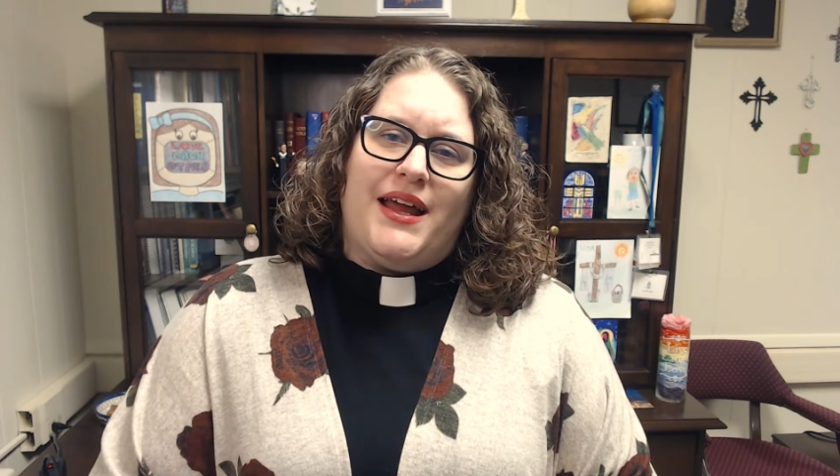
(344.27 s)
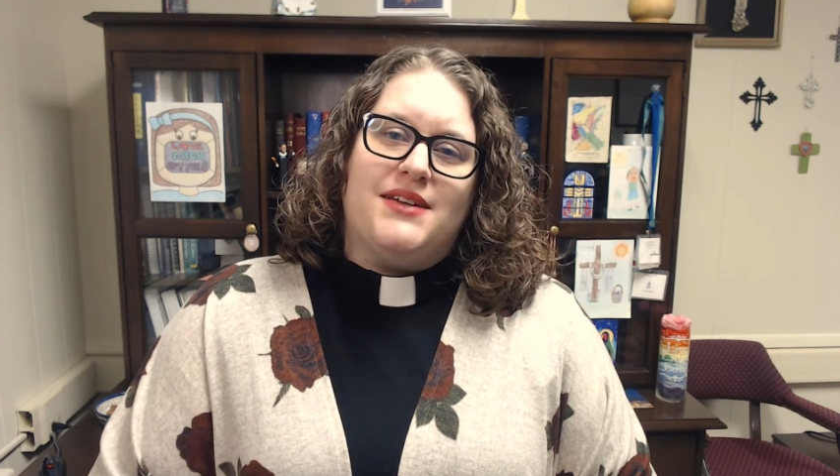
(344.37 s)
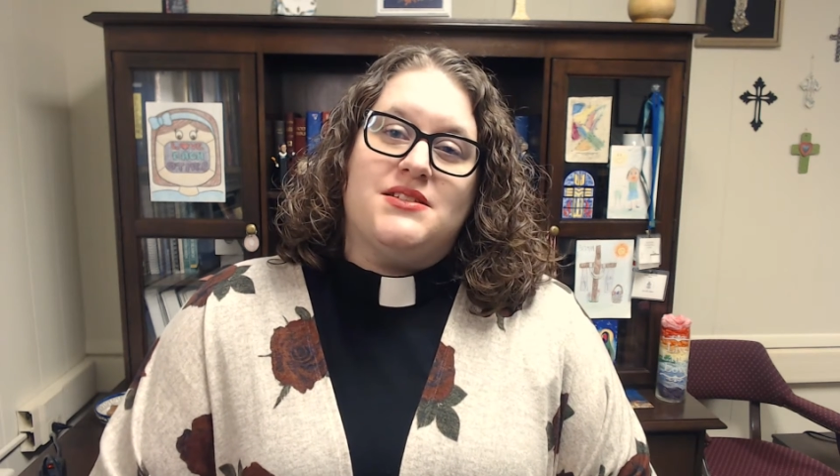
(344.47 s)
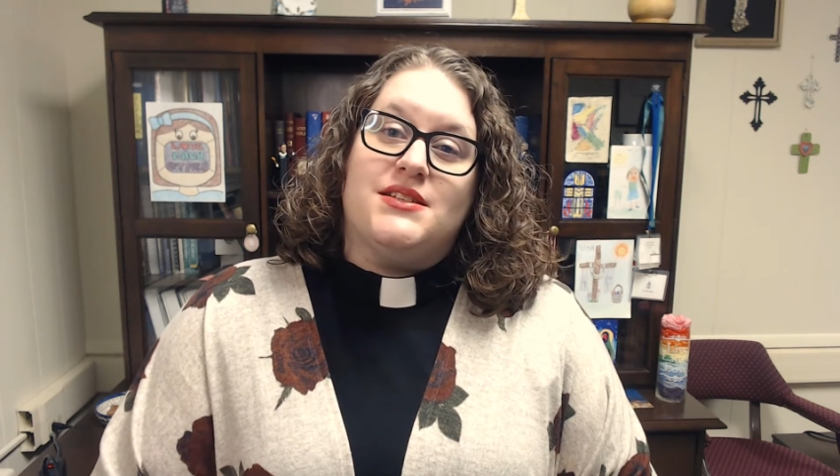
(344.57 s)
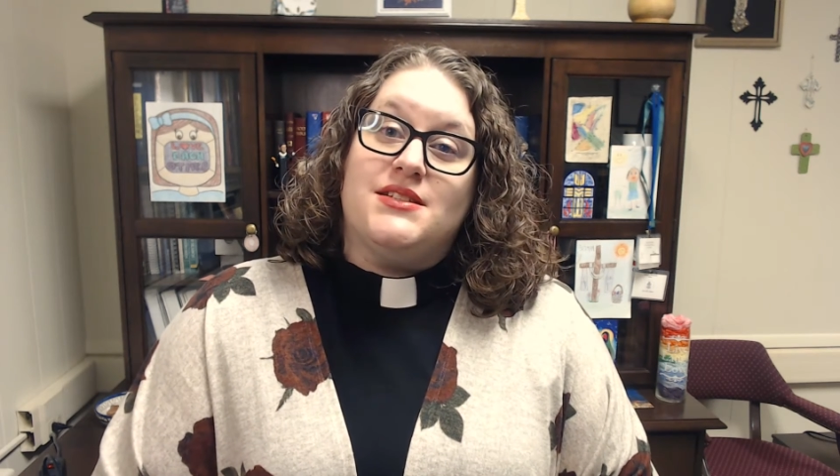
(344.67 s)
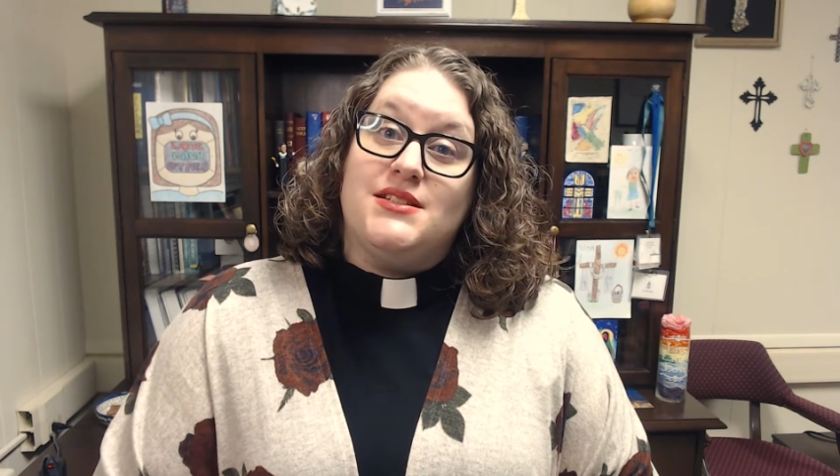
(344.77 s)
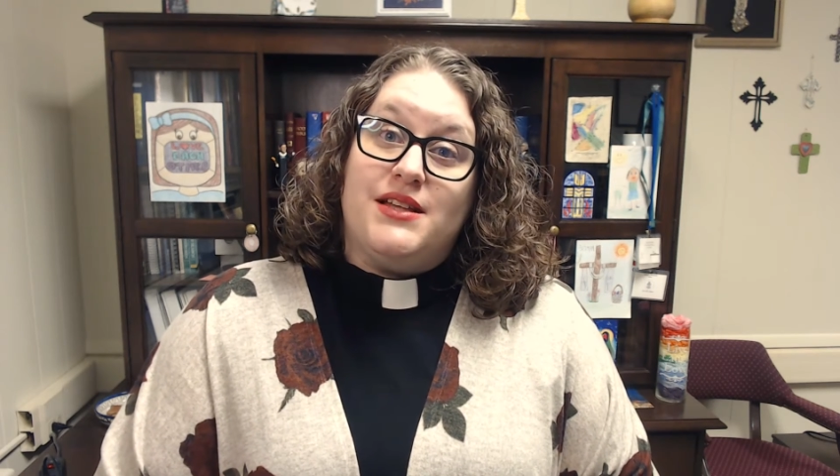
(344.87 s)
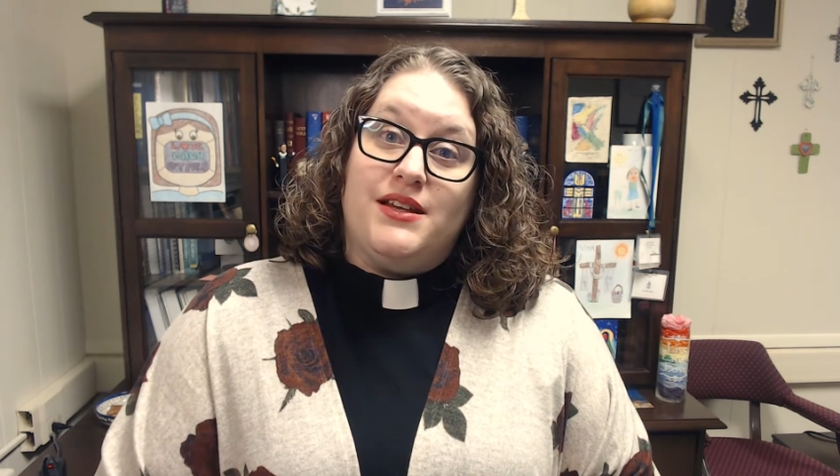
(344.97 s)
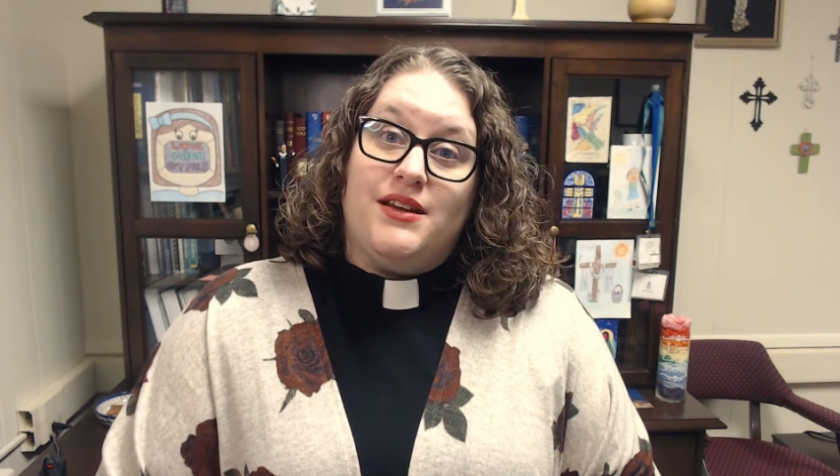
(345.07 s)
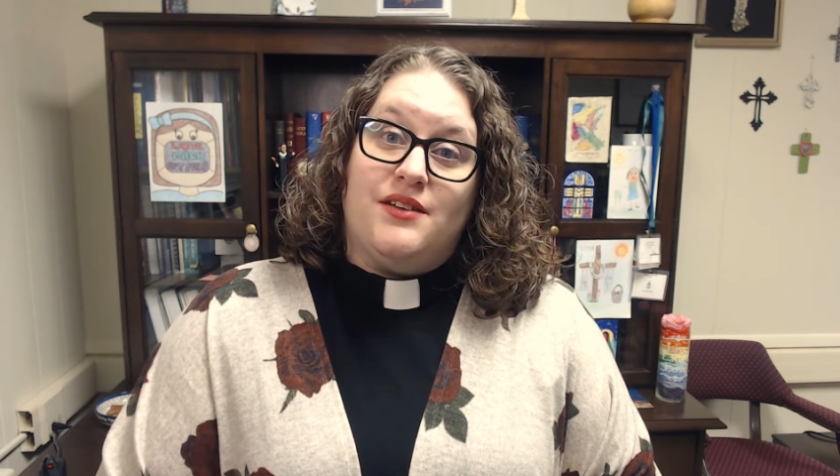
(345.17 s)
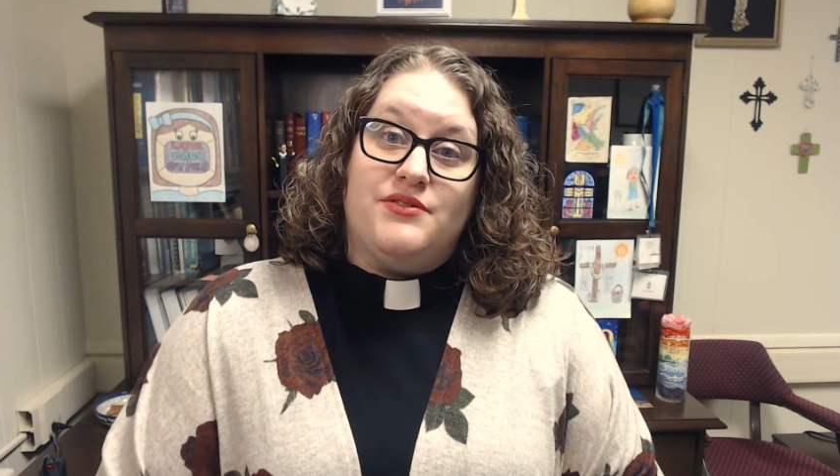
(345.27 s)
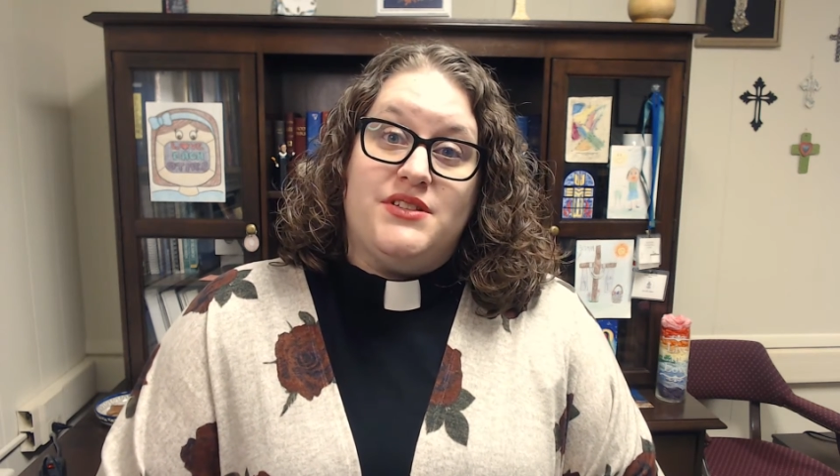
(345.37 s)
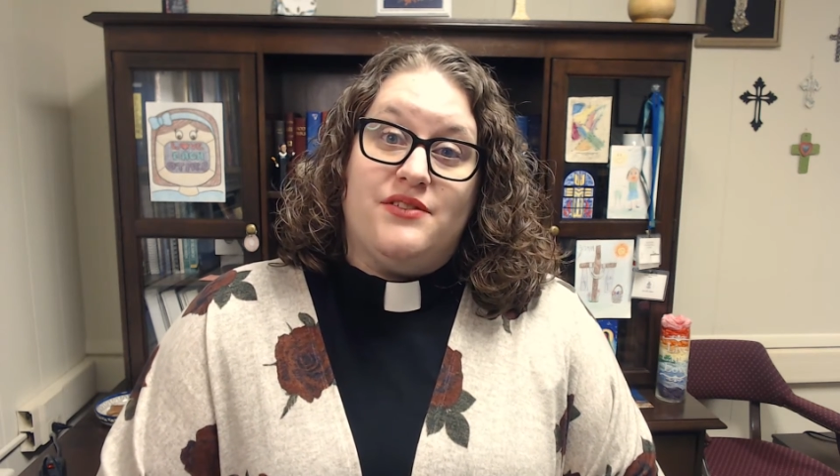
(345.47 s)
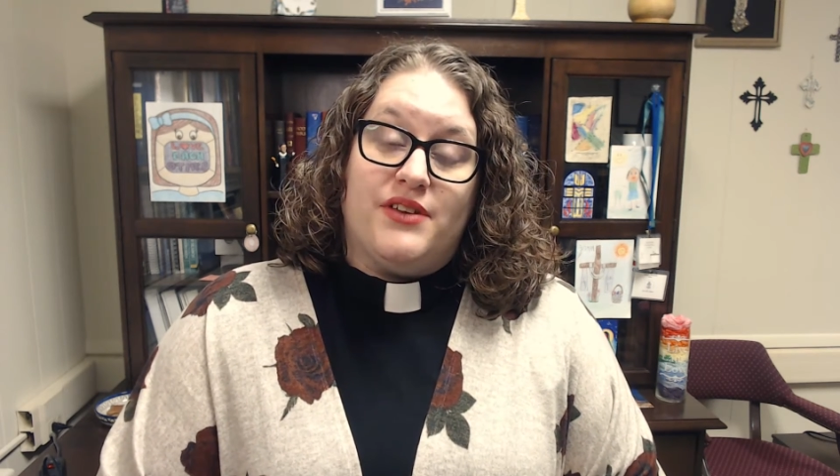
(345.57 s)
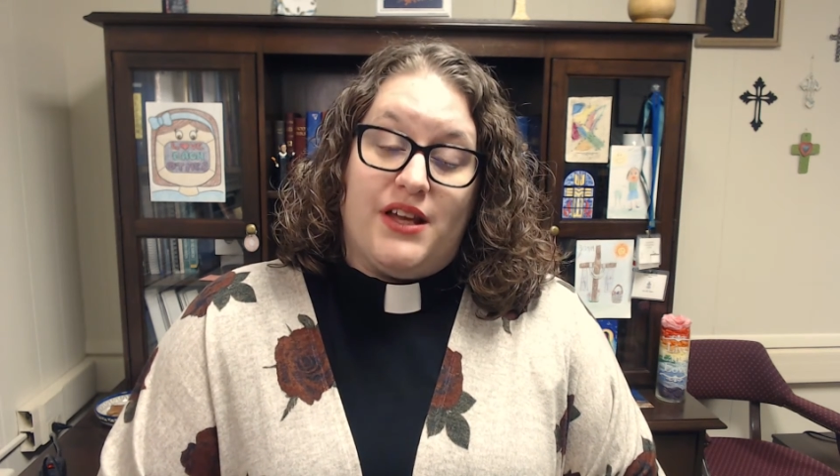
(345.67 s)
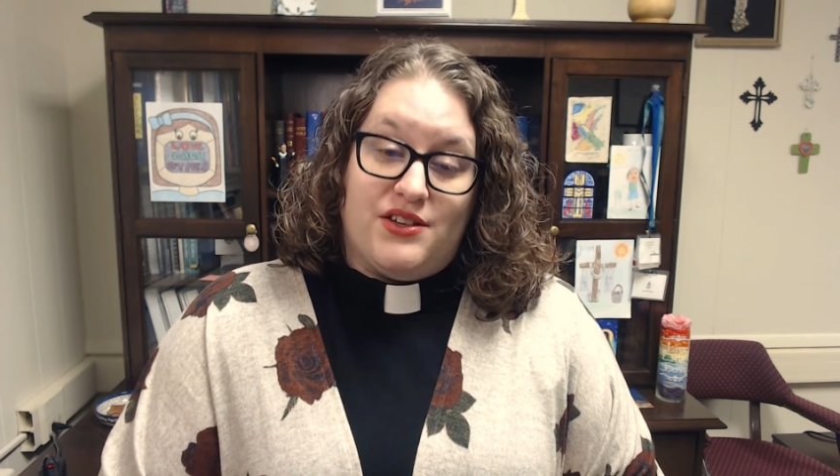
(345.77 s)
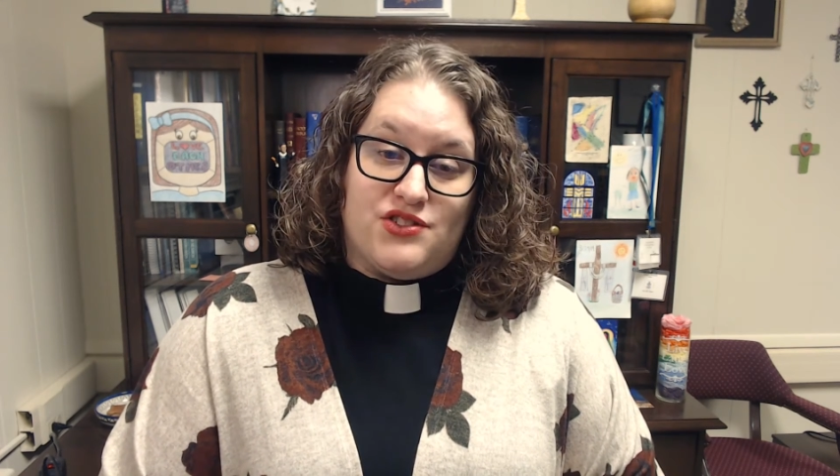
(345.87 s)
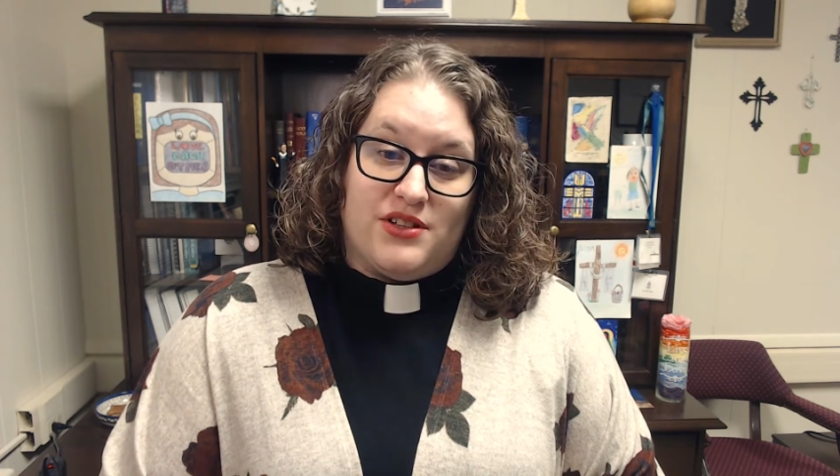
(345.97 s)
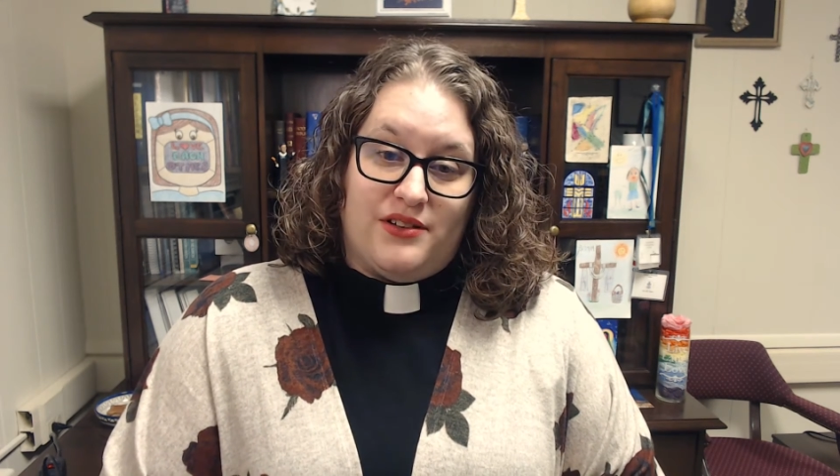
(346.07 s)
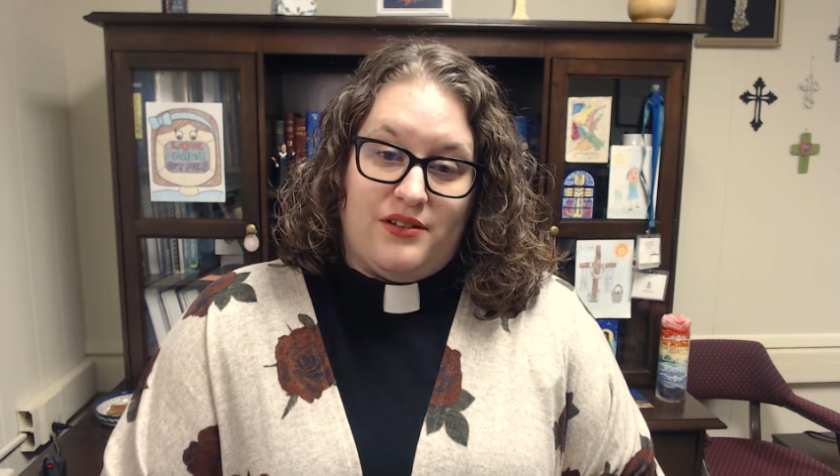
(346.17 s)
as the sin of
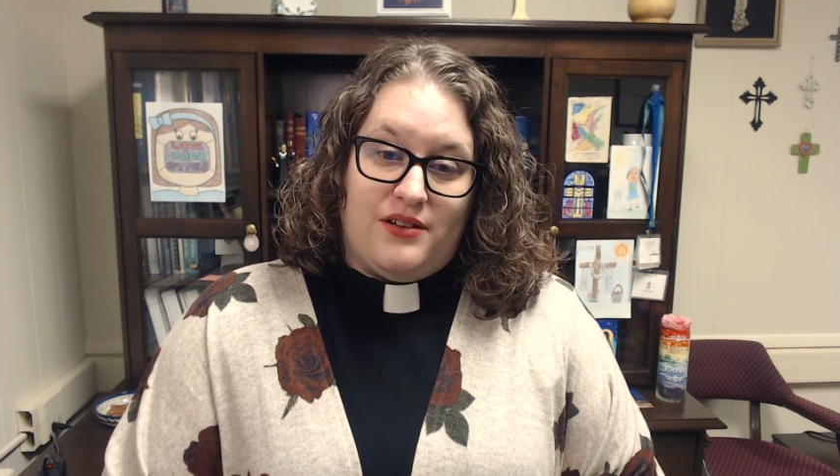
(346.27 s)
divination.